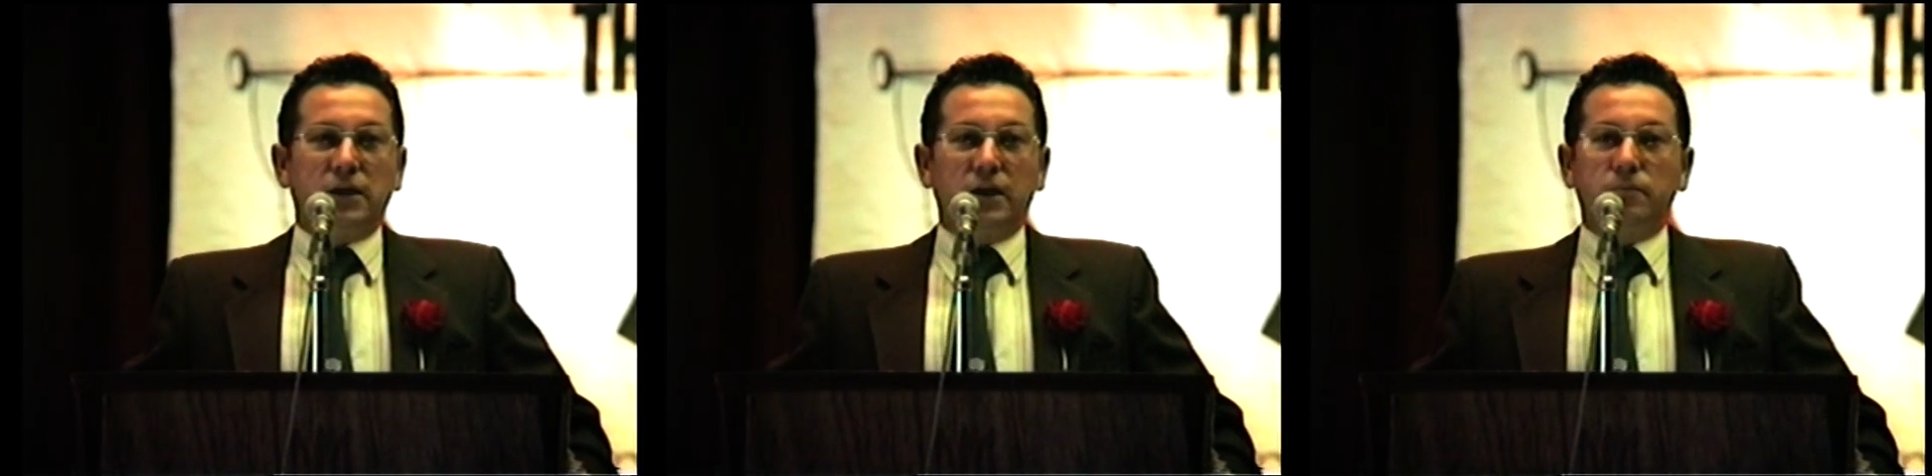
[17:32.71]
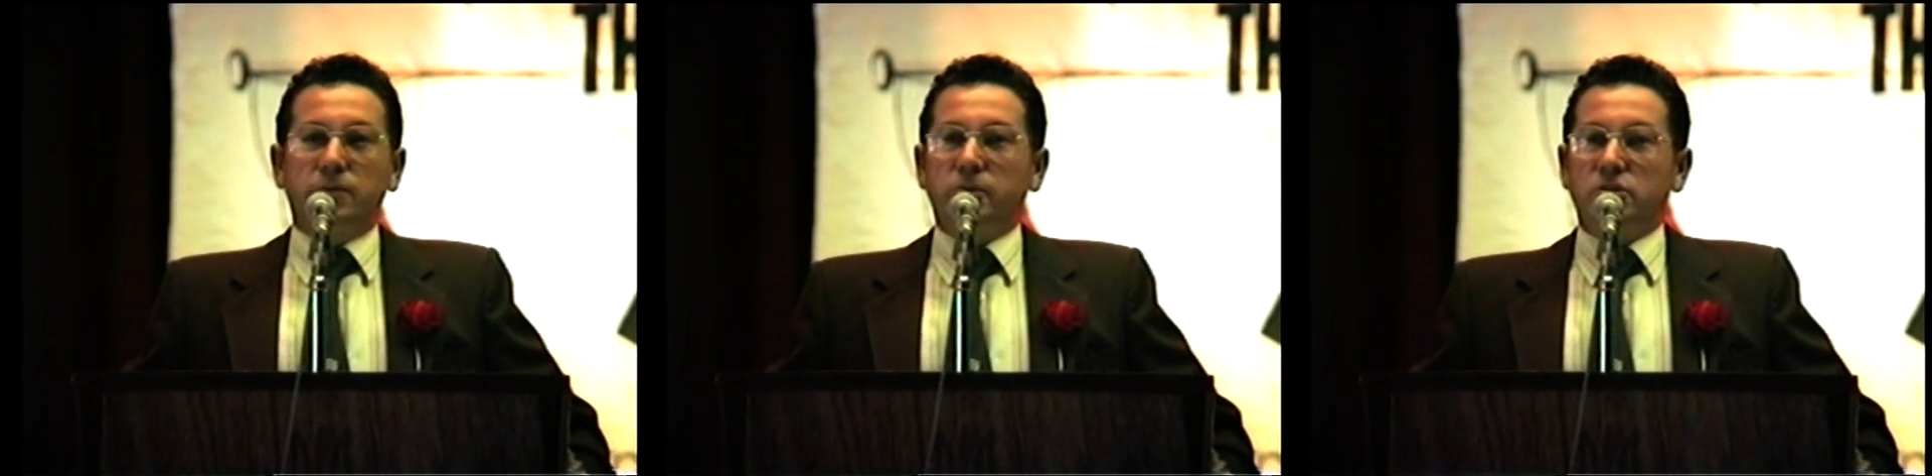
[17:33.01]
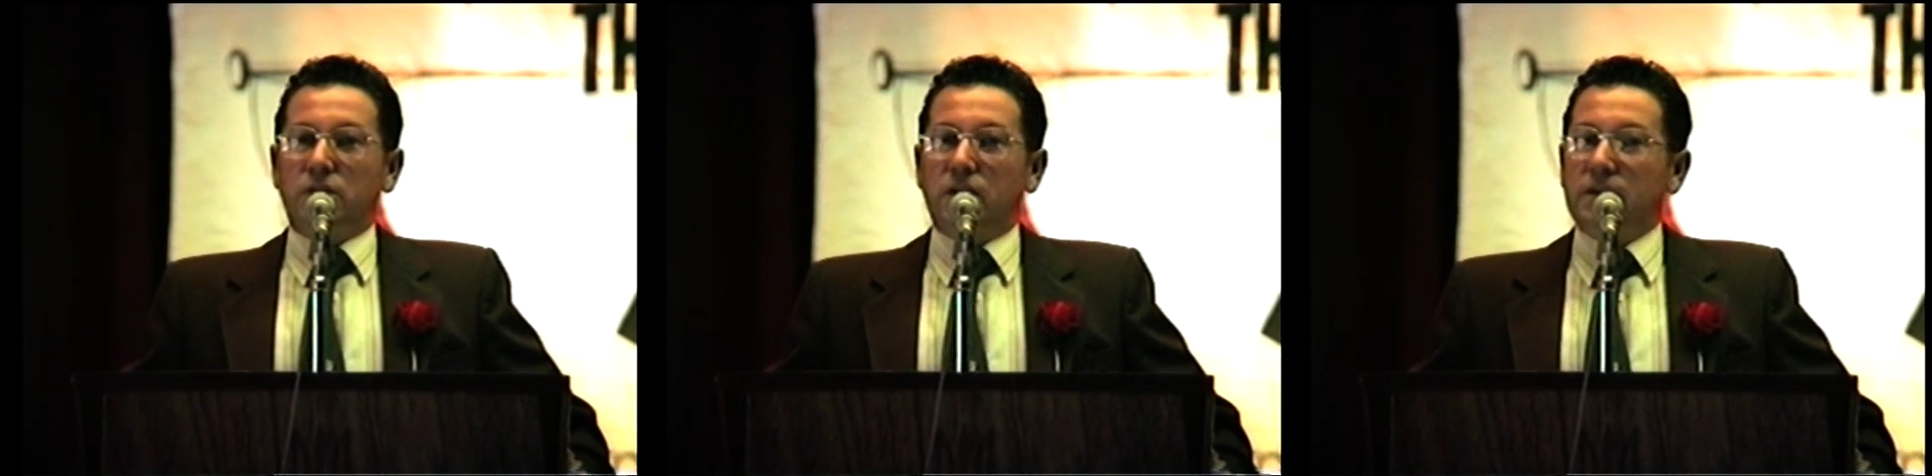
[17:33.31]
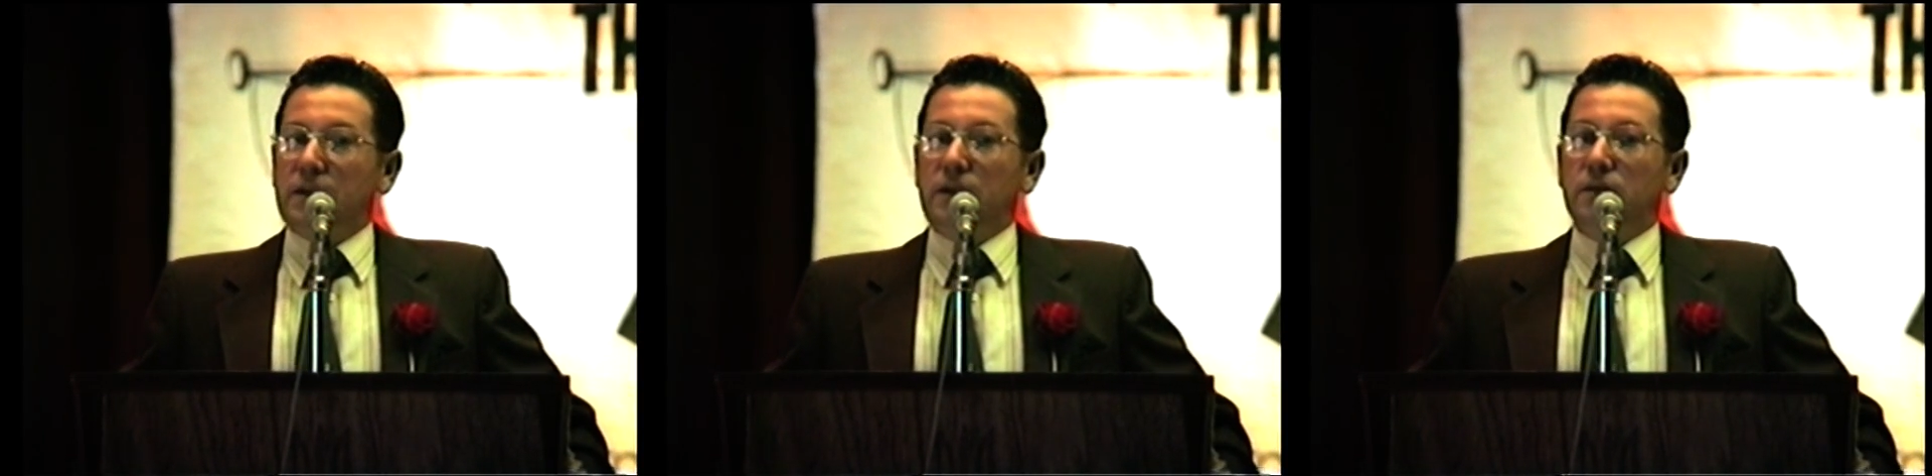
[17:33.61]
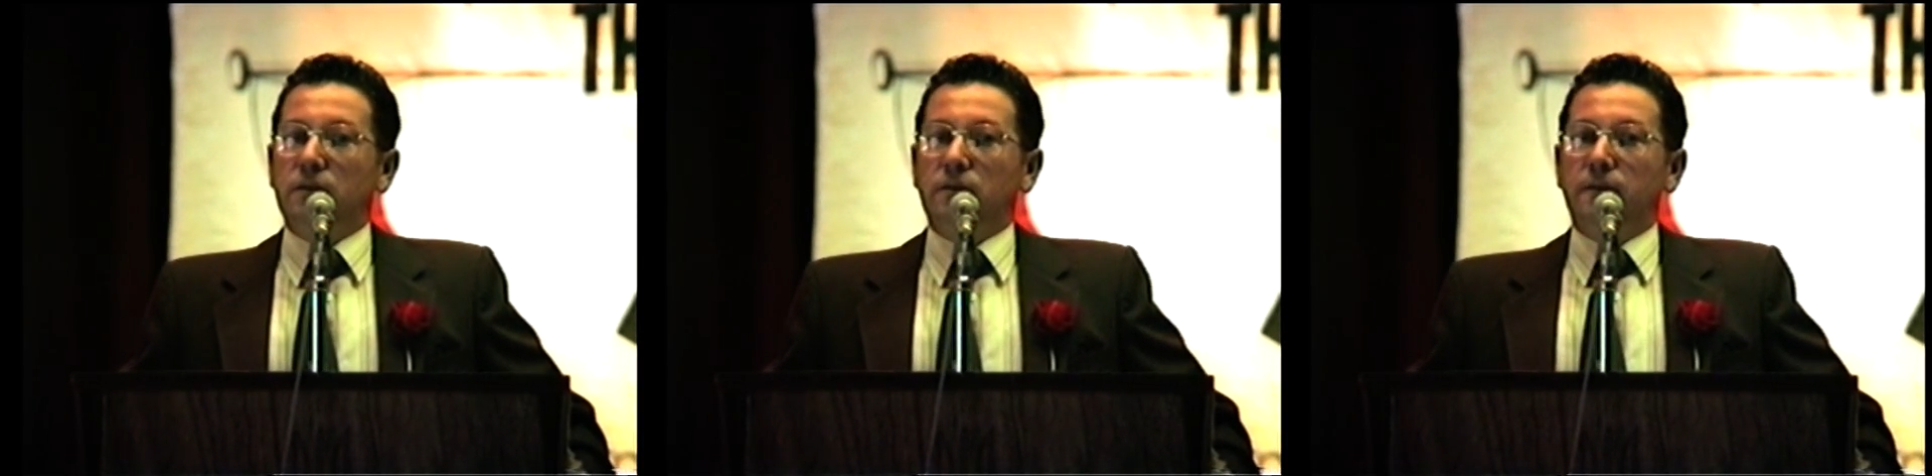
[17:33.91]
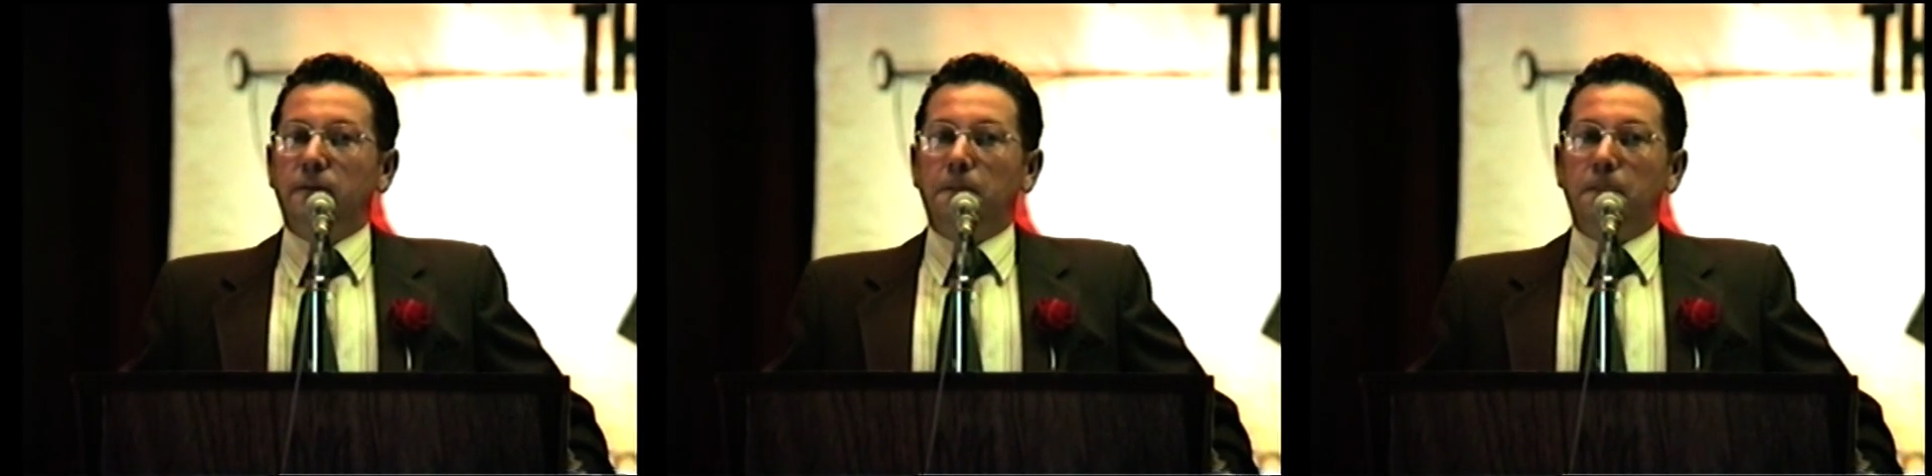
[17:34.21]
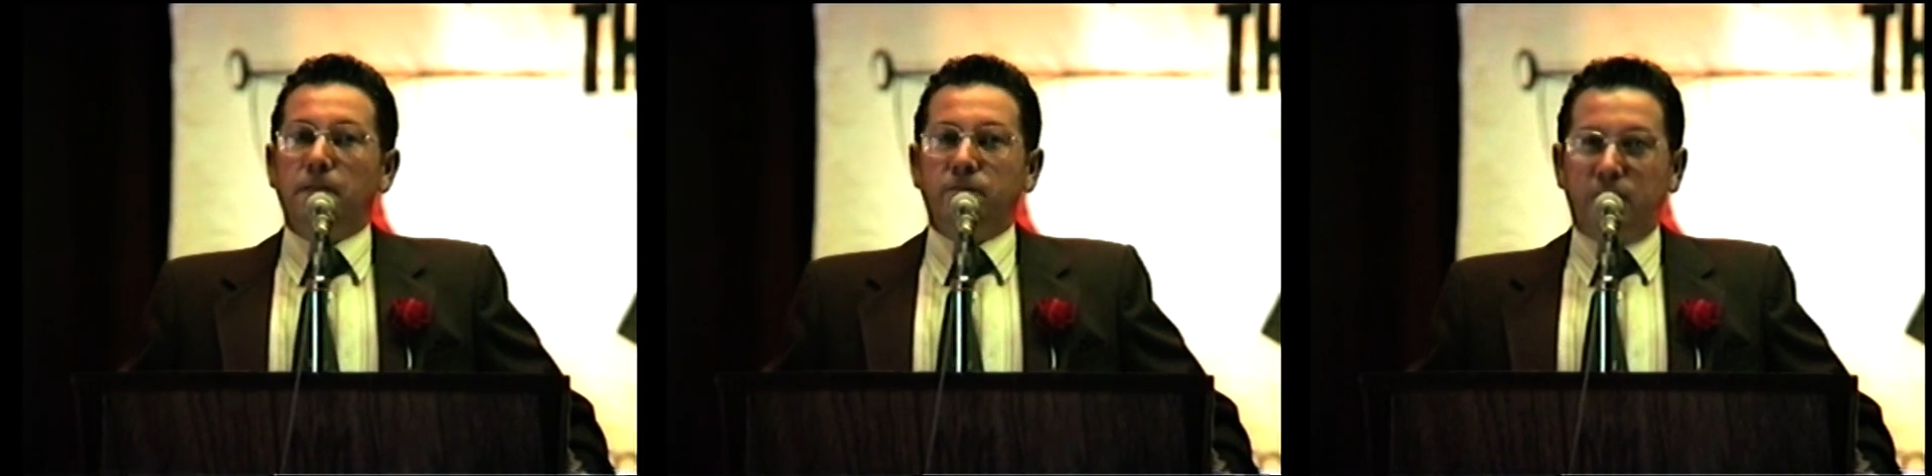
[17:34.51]
help the Mujahideen
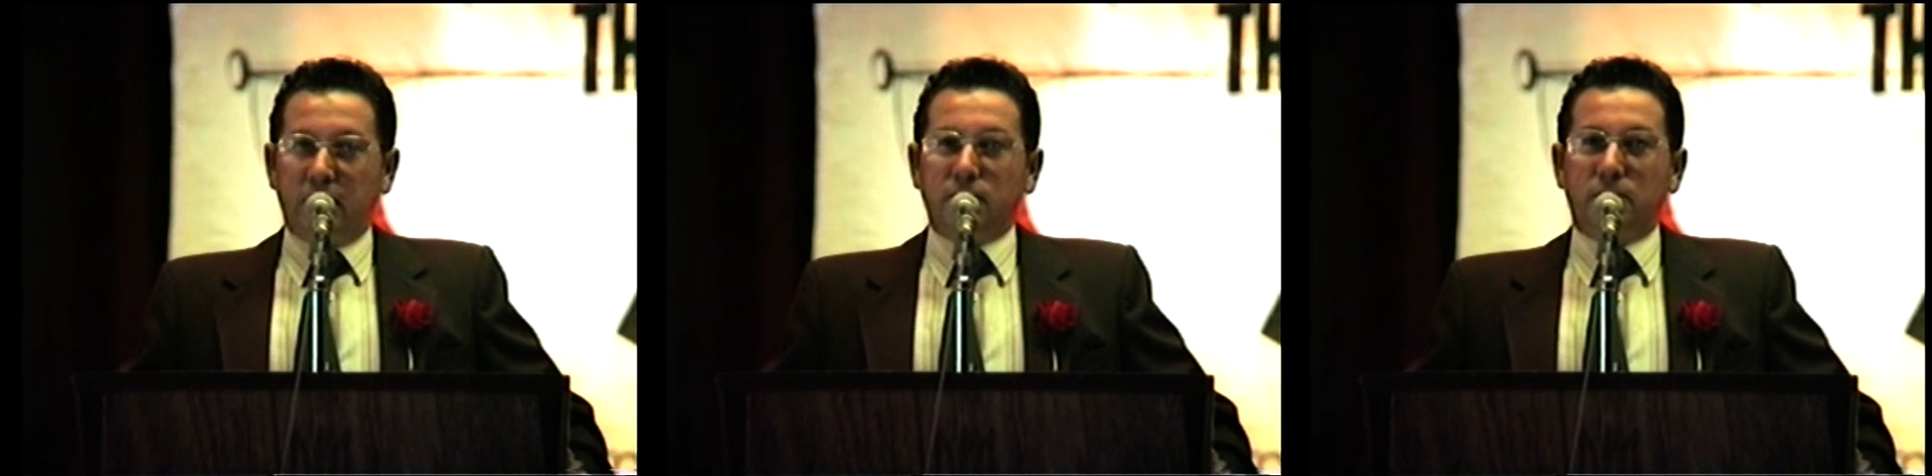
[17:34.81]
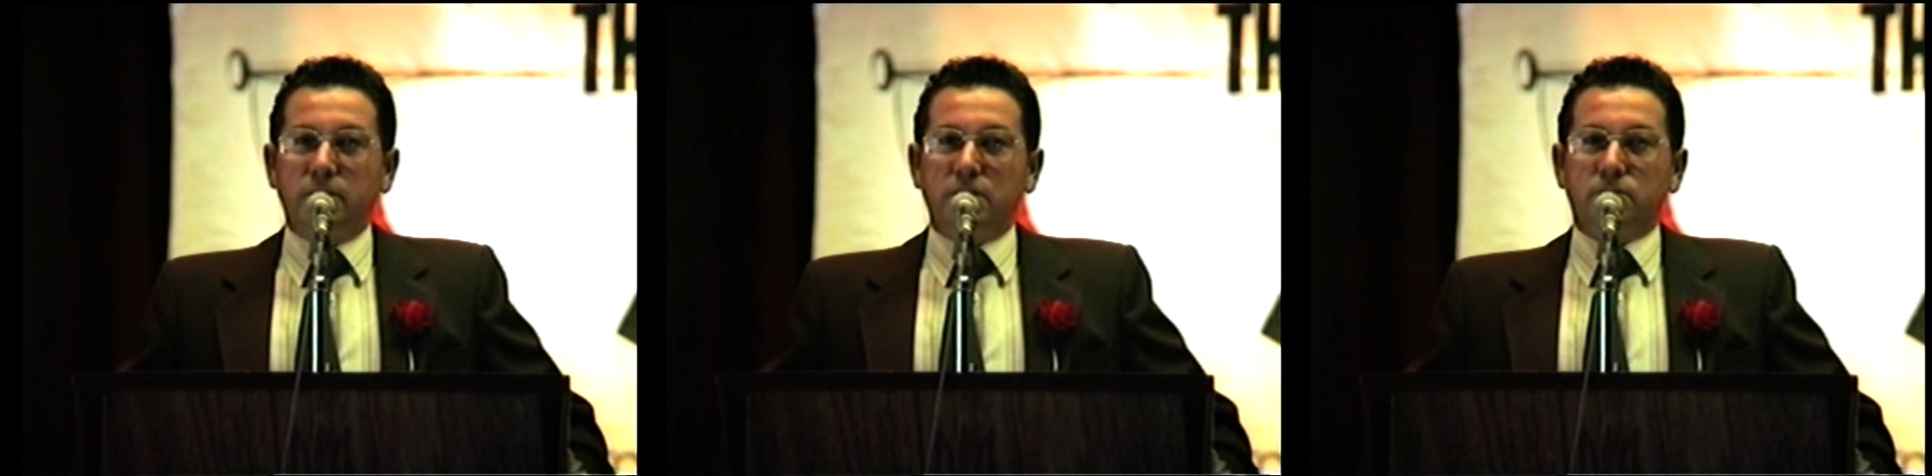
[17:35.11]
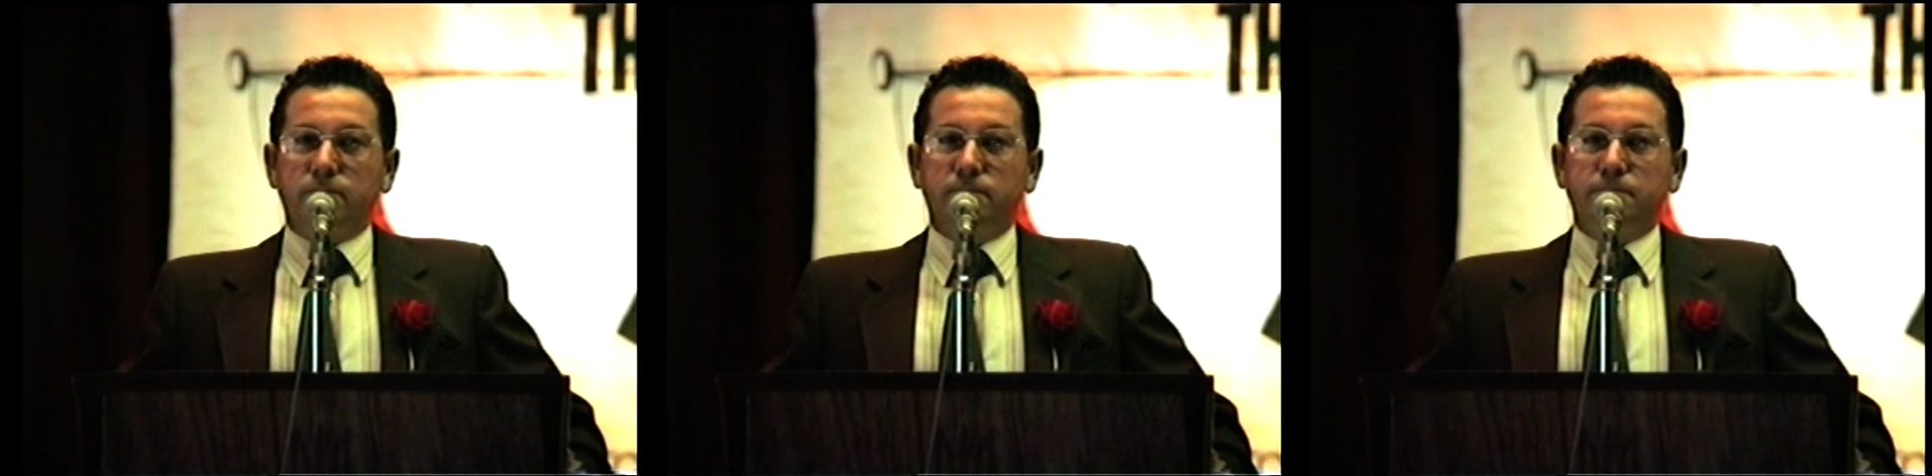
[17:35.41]
fight communism.